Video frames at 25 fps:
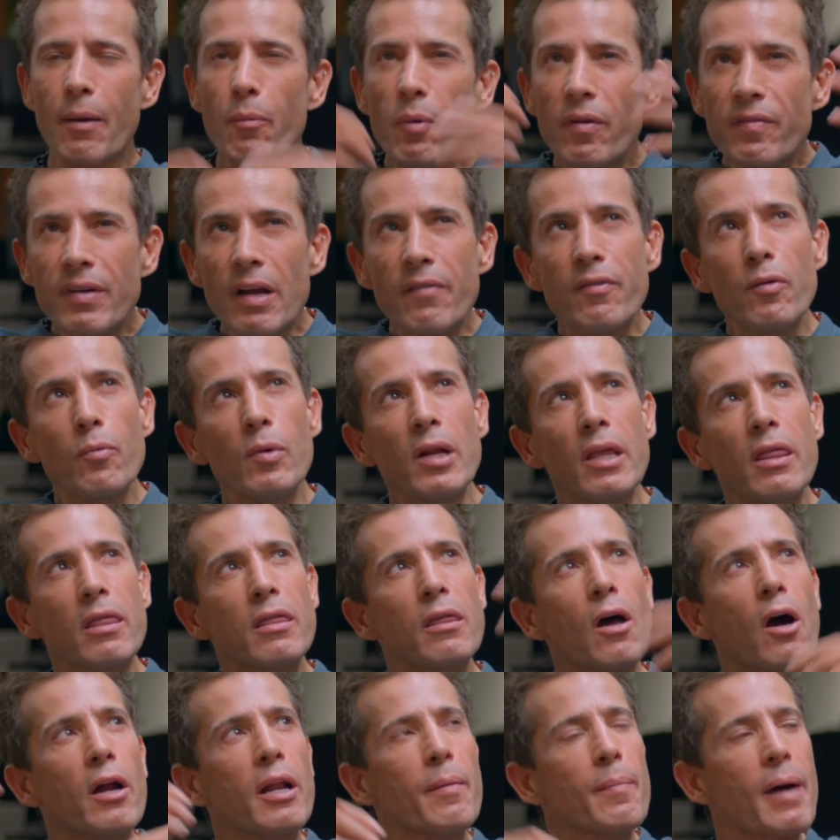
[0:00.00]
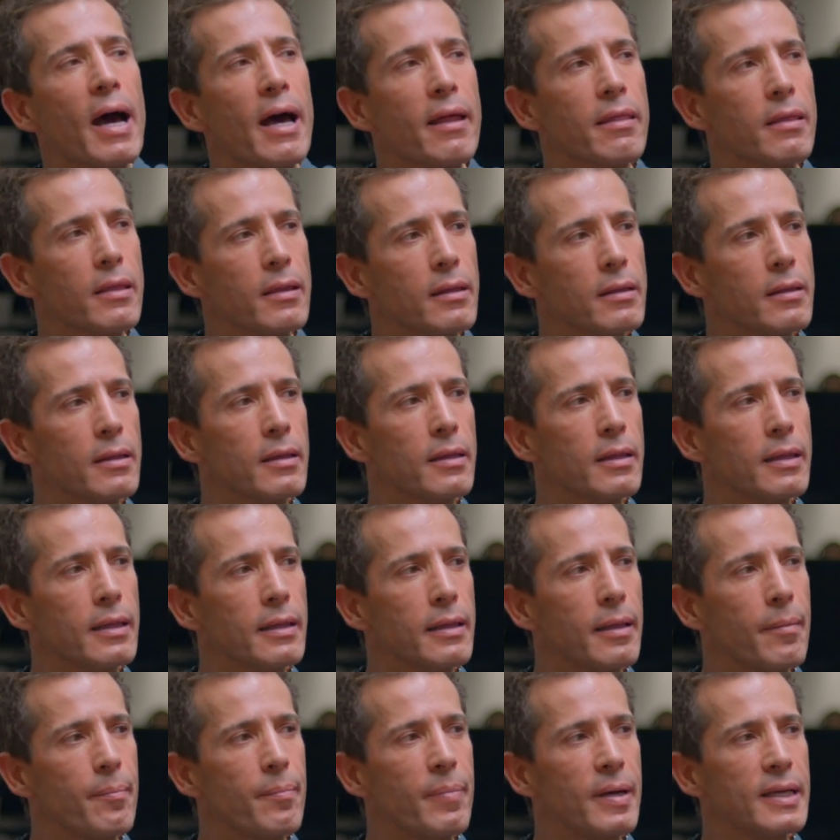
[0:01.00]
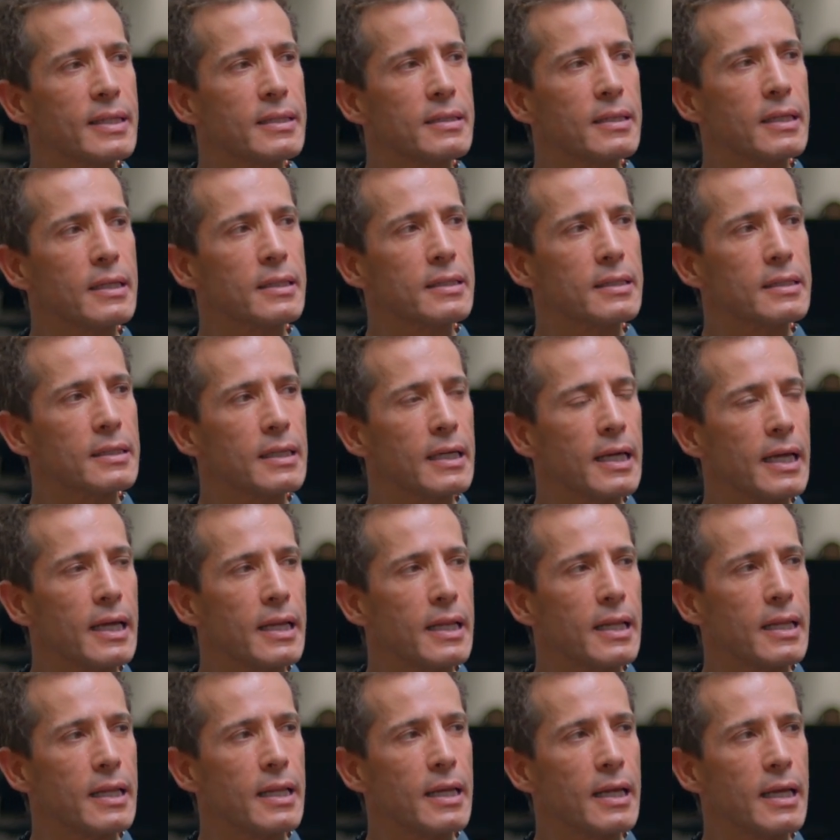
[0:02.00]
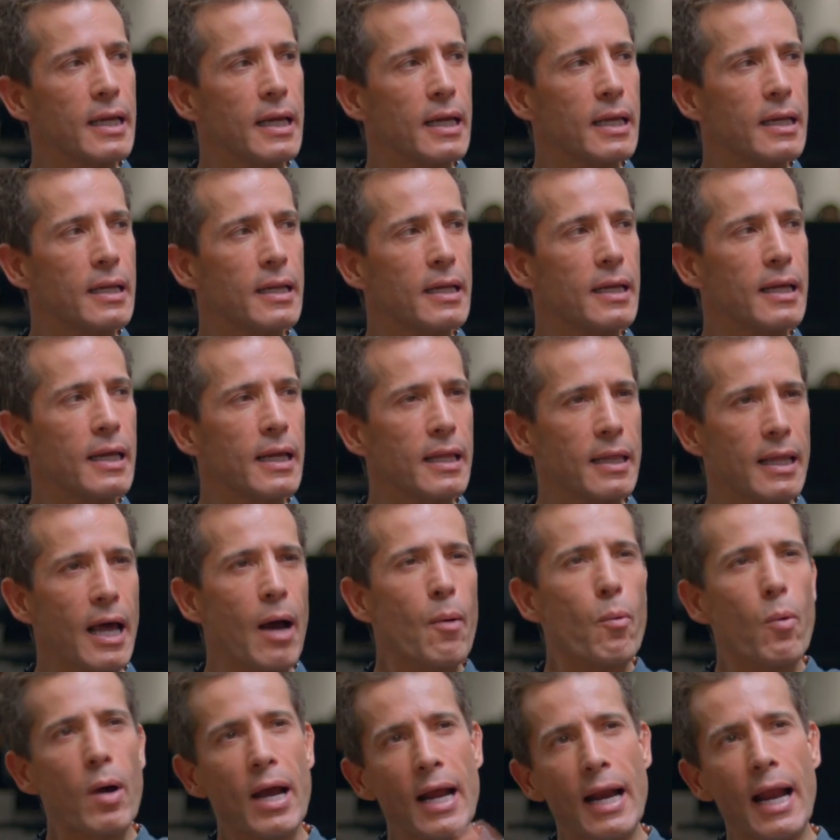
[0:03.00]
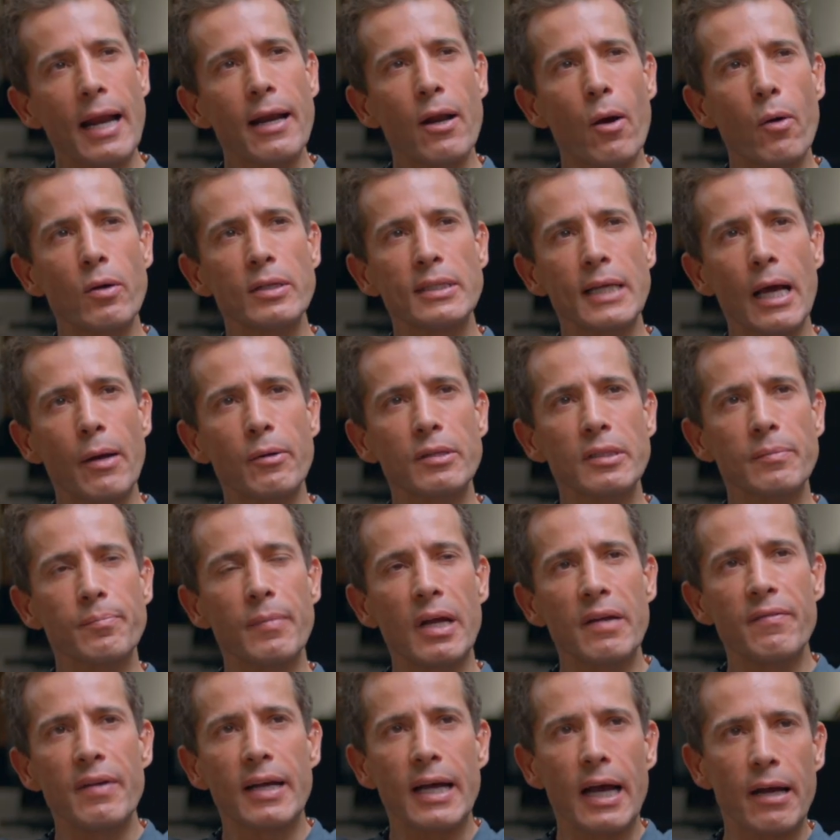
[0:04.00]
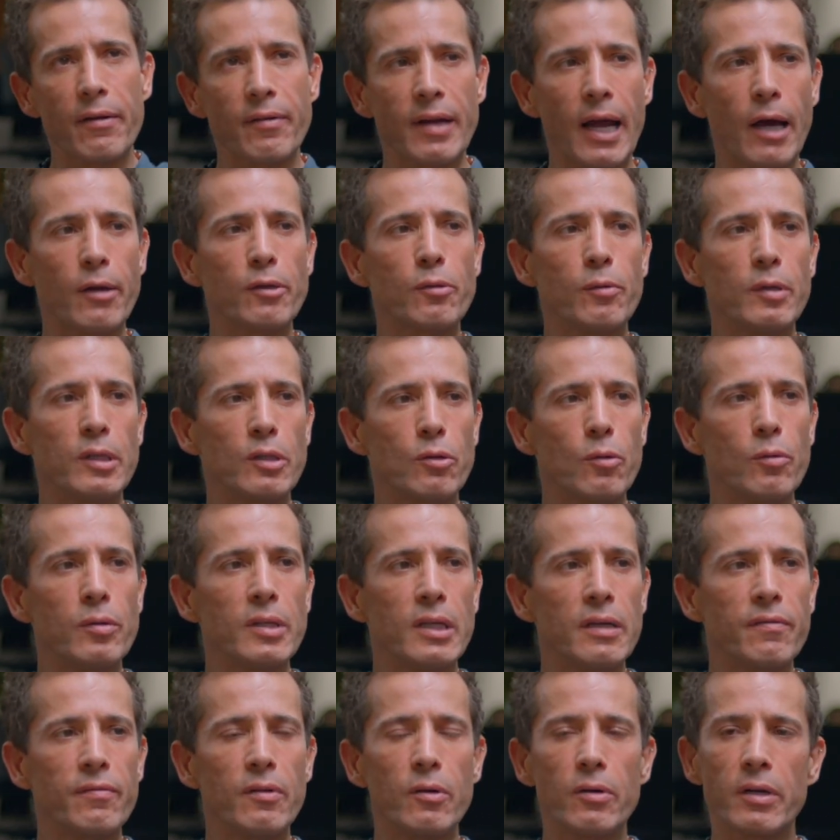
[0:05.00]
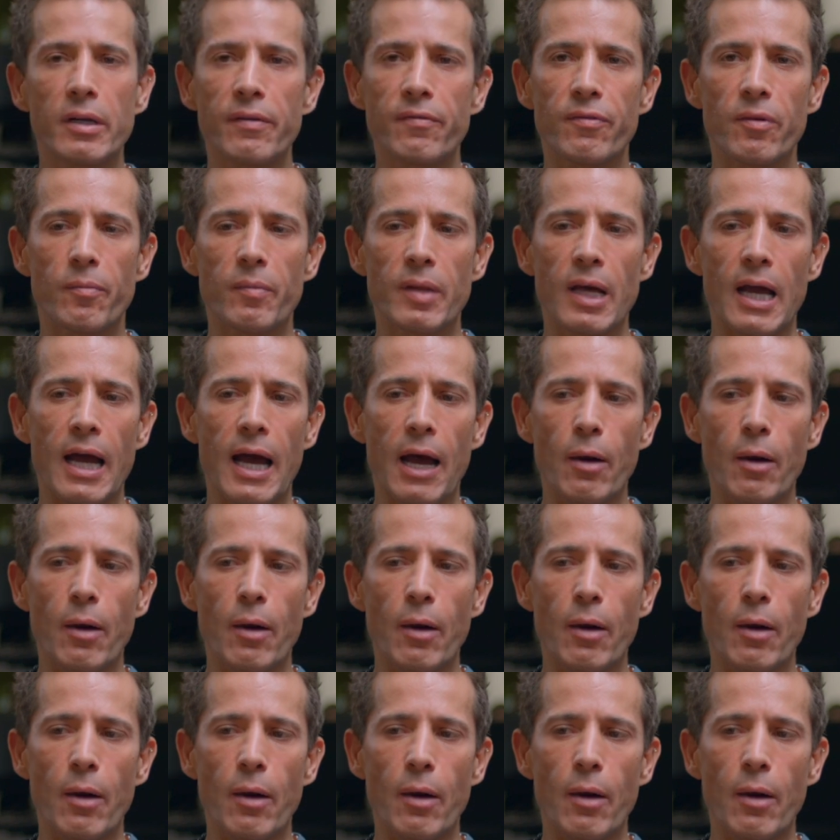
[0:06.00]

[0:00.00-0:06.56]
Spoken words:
And we never really thought about the business in that way. And I know it sounds maybe kind of counterintuitive looking from the